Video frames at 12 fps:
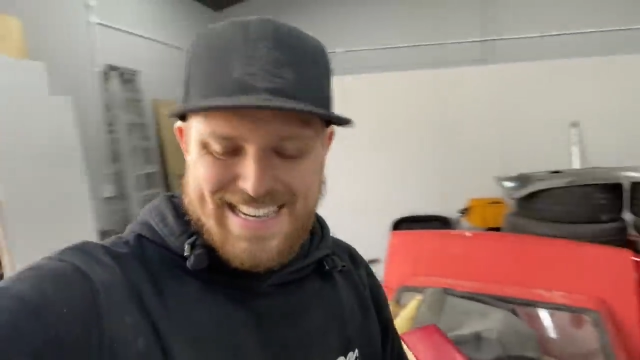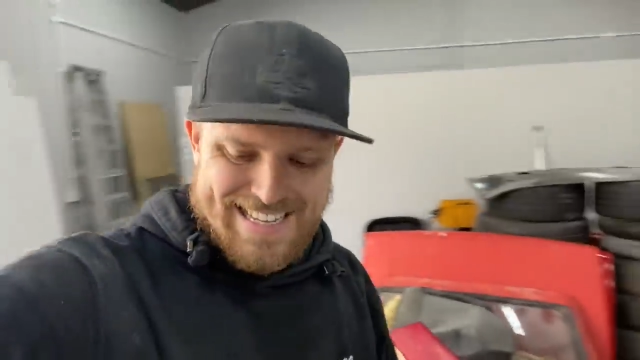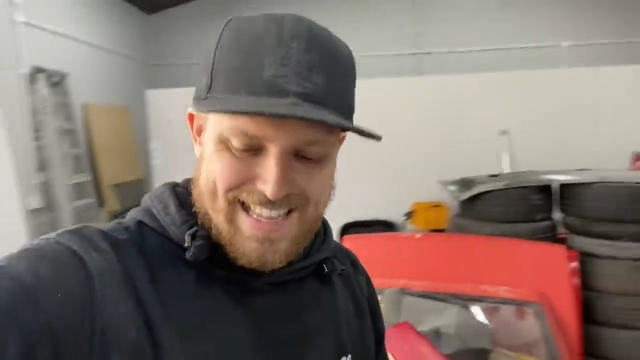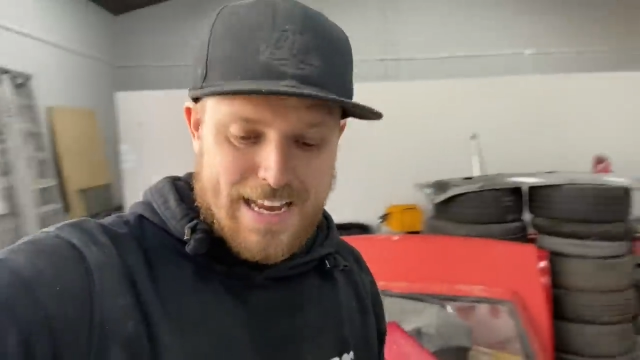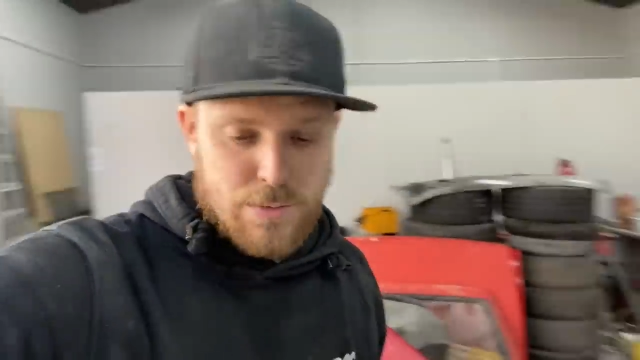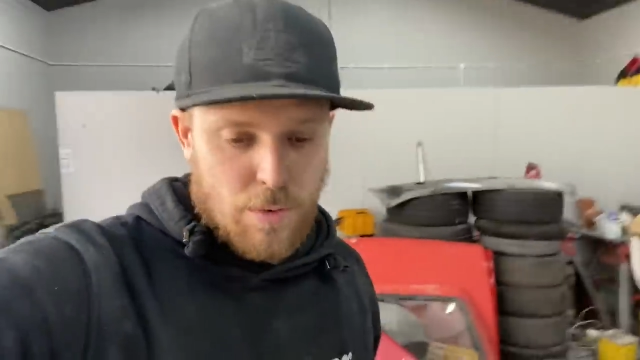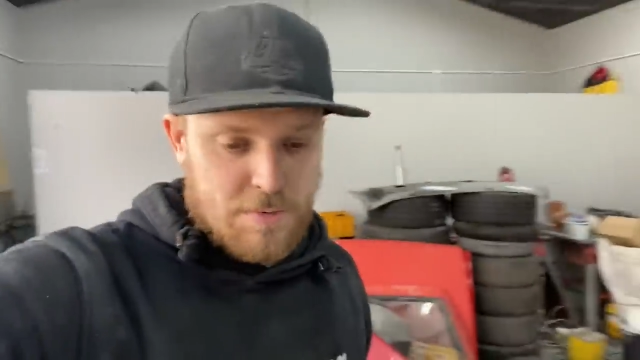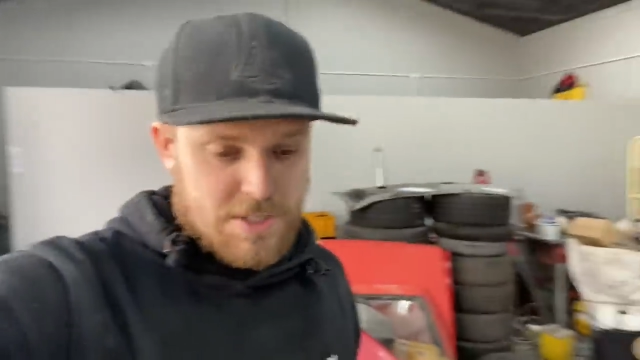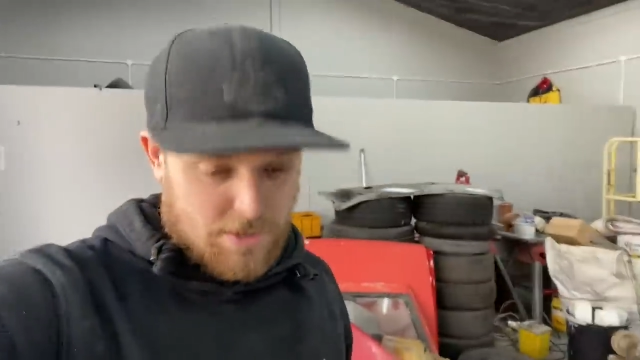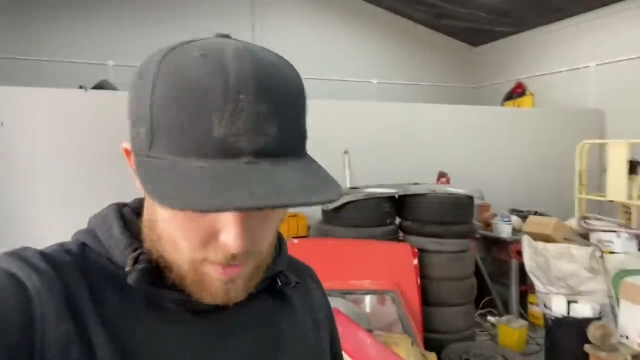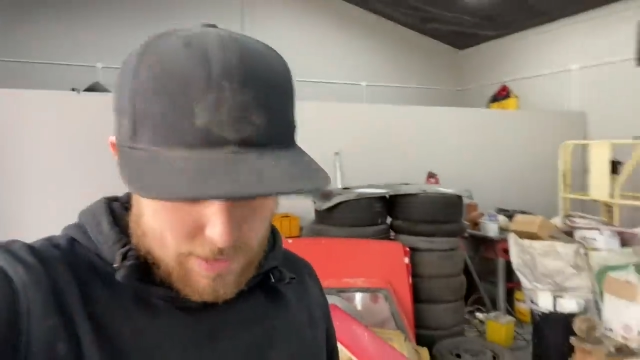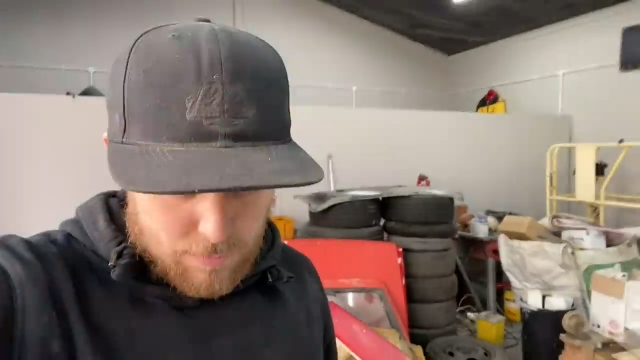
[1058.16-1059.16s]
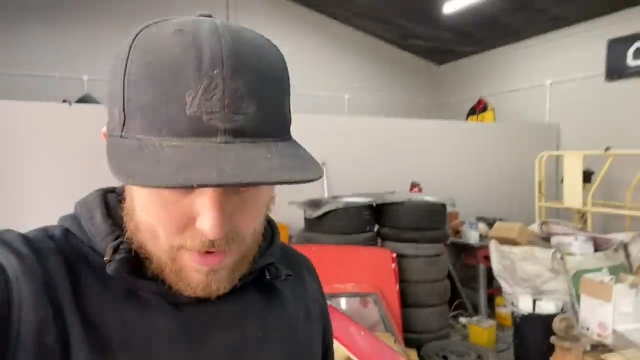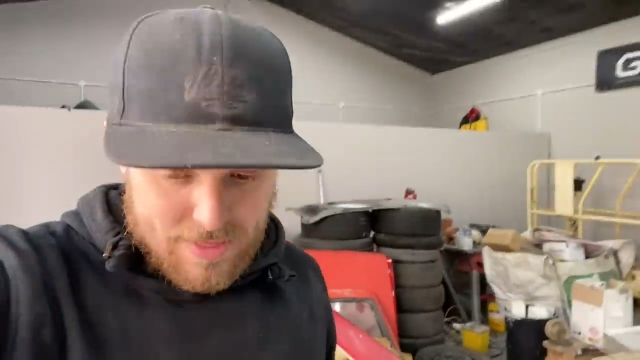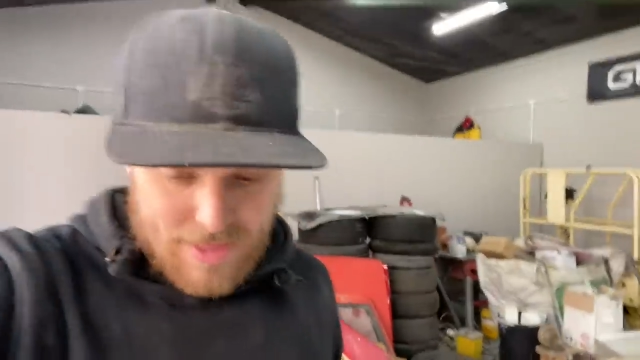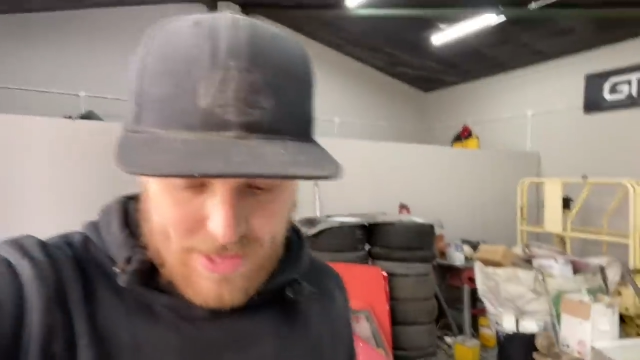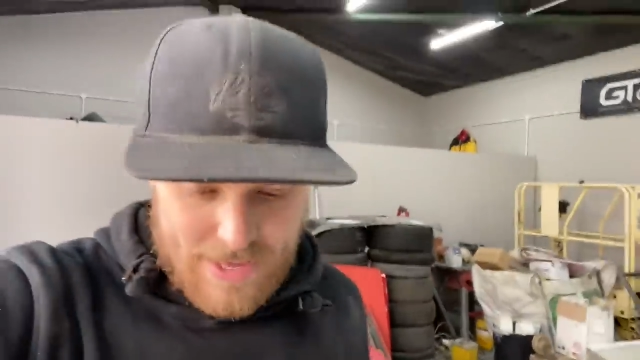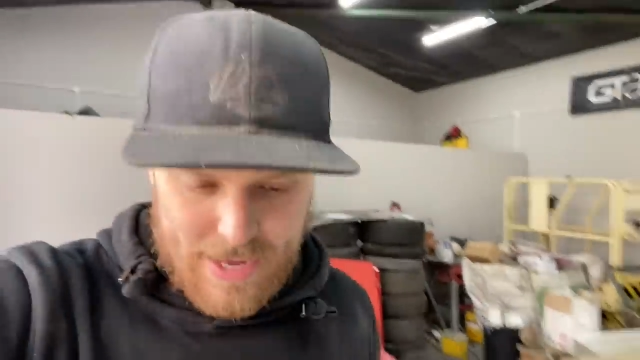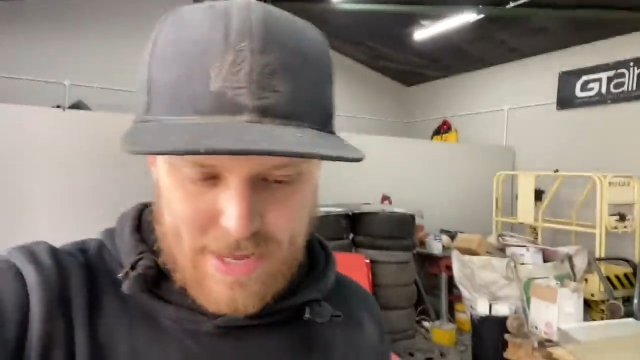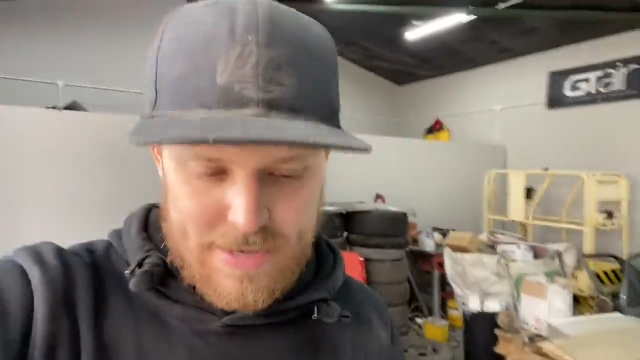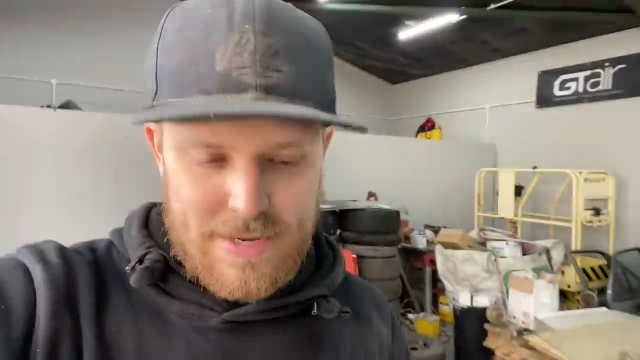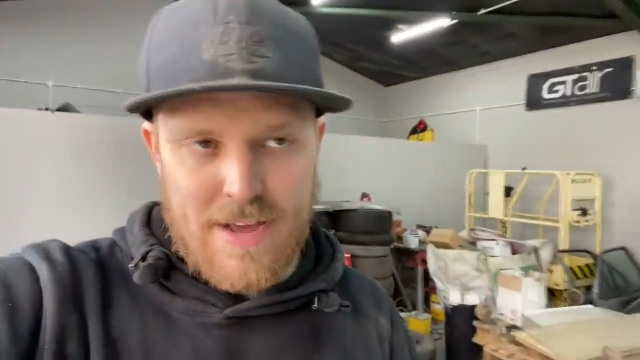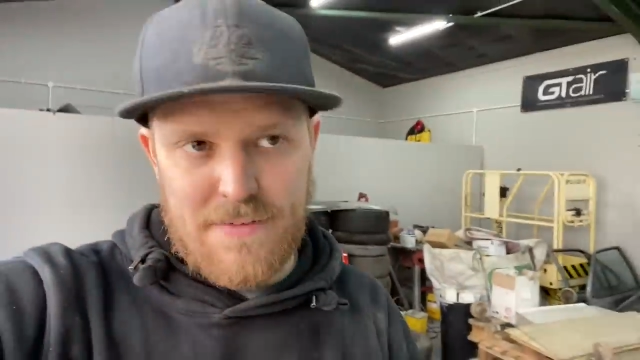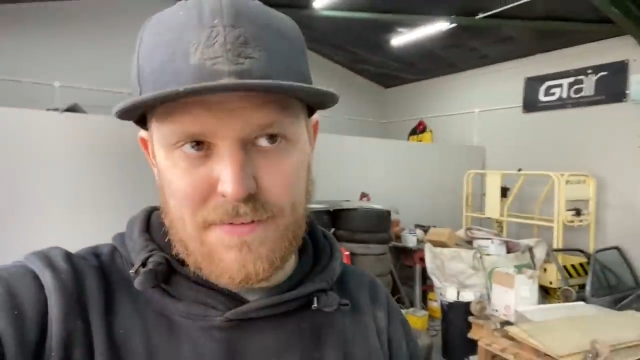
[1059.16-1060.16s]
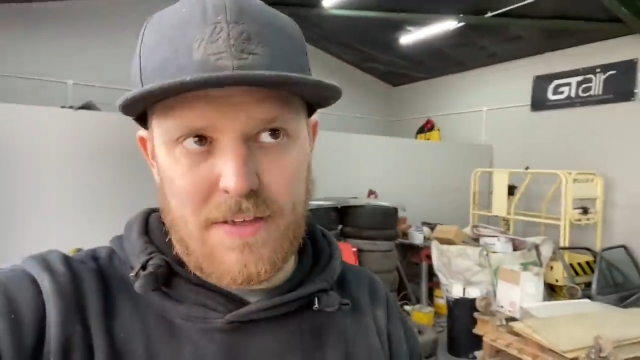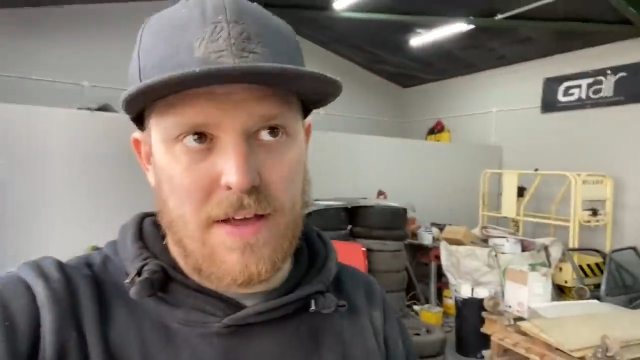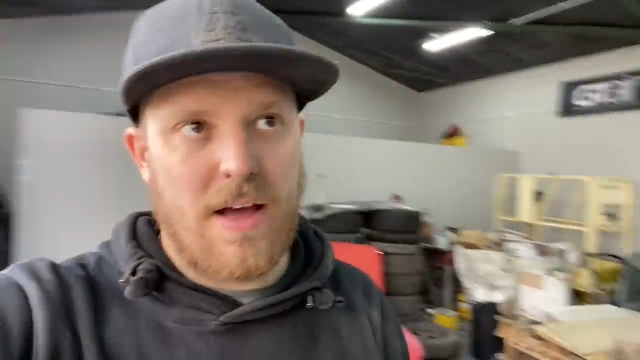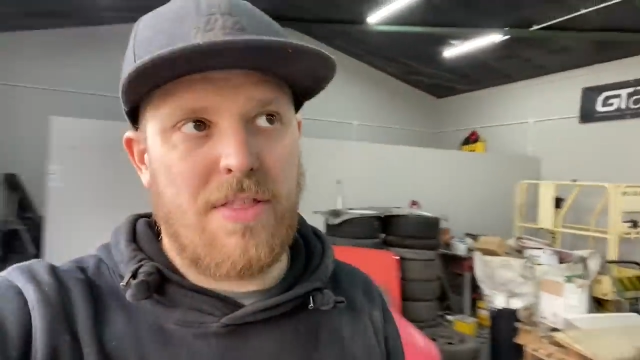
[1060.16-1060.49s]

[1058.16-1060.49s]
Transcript: That's what we started with. And after,